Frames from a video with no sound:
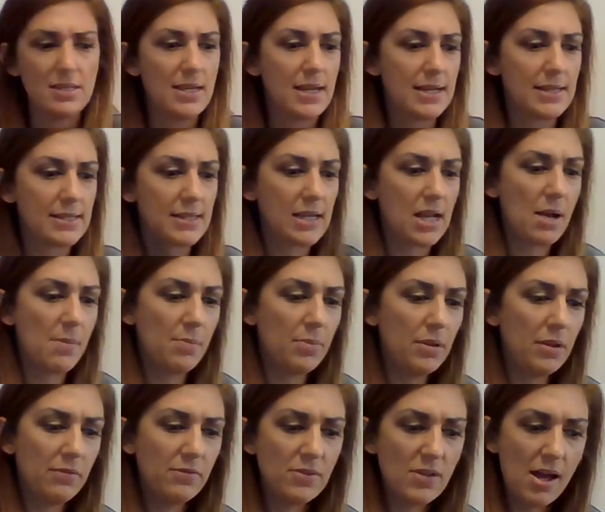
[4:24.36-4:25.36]
Takes a
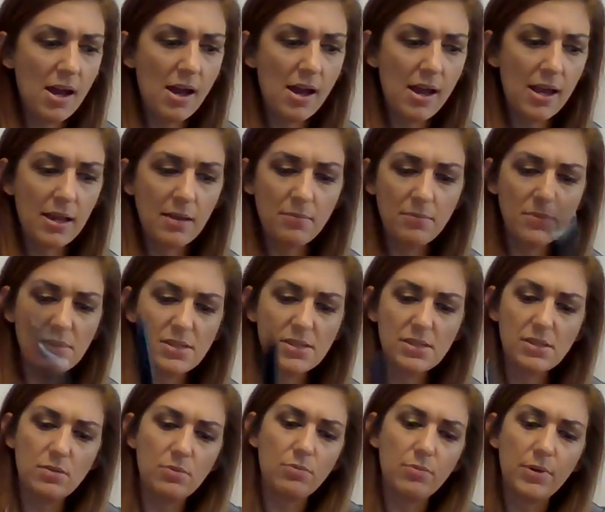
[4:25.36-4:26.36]
couple of times
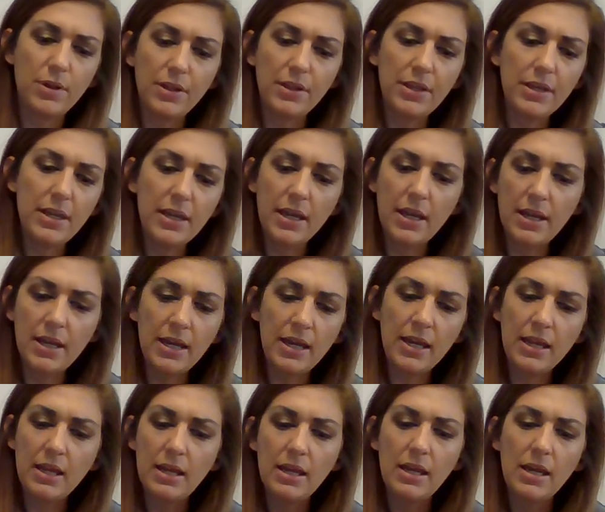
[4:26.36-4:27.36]
to really get
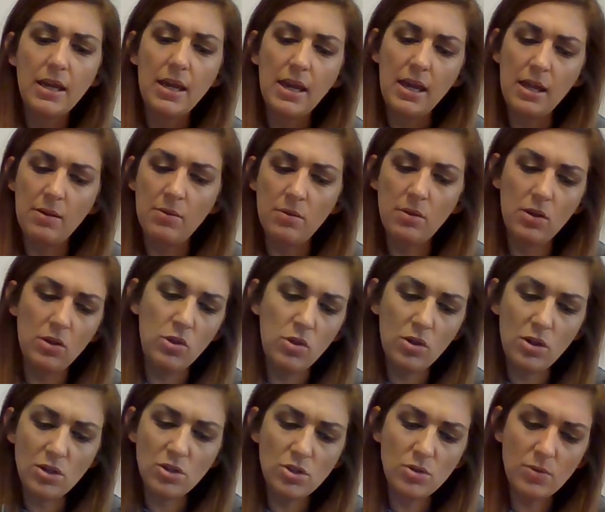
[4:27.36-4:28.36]
it. And you
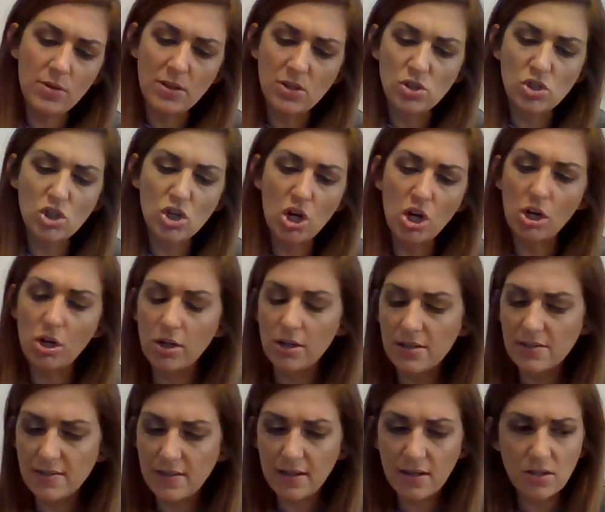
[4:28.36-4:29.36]
could do it as dark or
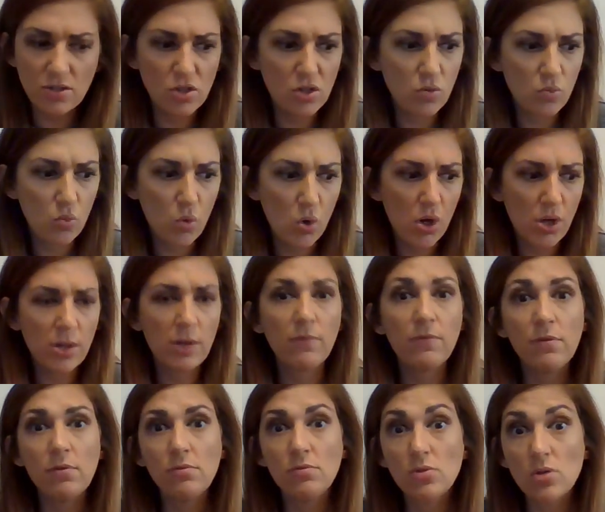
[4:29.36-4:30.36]
as light as you want. If
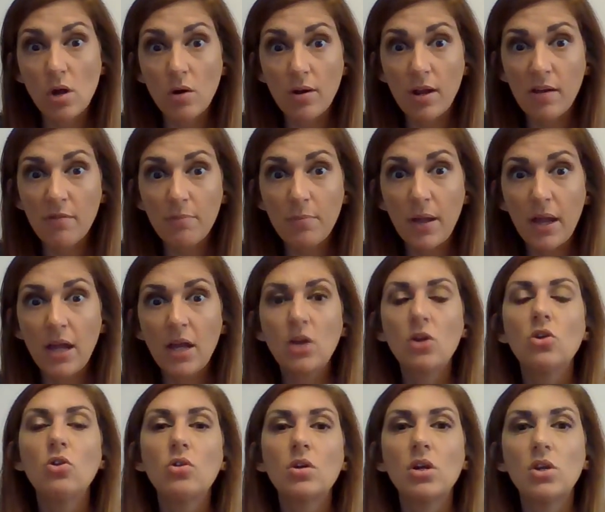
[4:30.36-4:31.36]
you don't have paint,
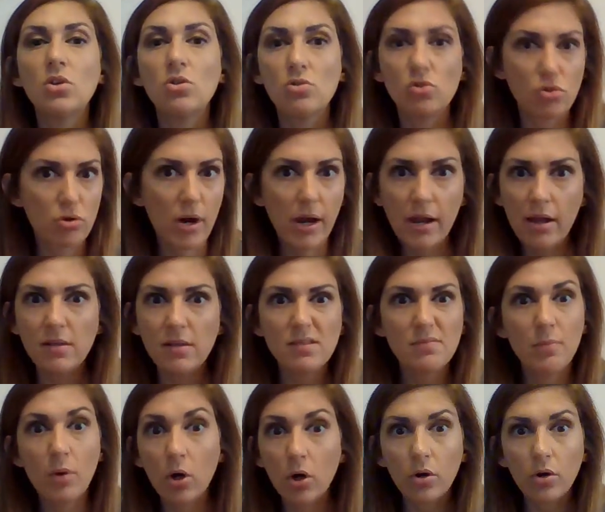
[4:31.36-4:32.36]
you can use crayons,
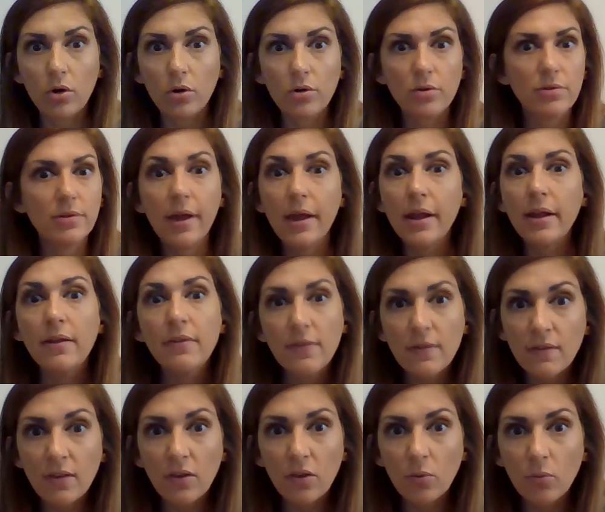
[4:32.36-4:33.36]
markers,
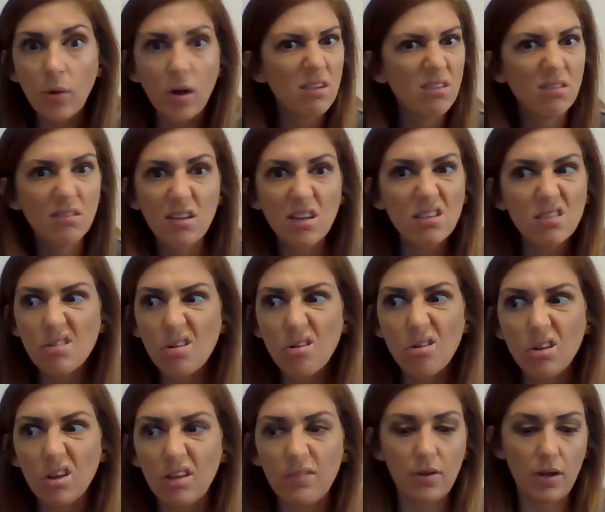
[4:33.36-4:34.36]
anything that you want. It's
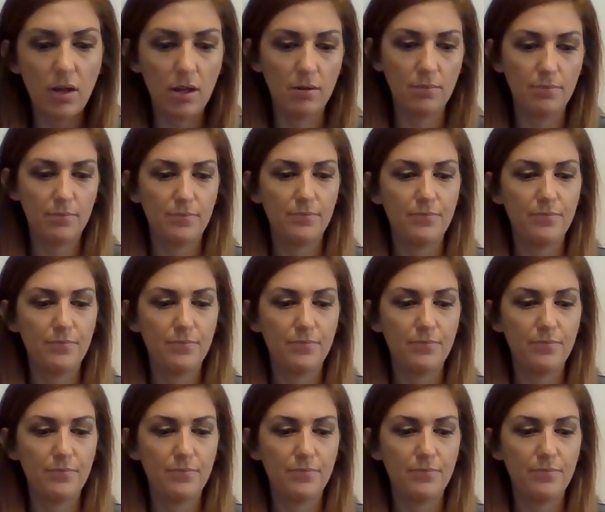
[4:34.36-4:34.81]
totally fine.